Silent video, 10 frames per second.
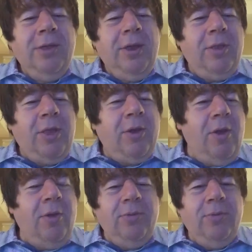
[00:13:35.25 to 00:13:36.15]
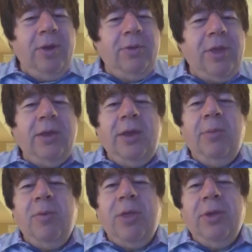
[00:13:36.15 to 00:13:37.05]
you know, they can all, you know, take a
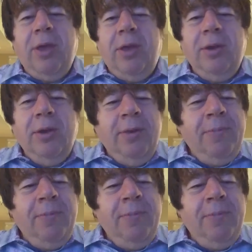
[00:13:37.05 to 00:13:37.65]
deep breath again.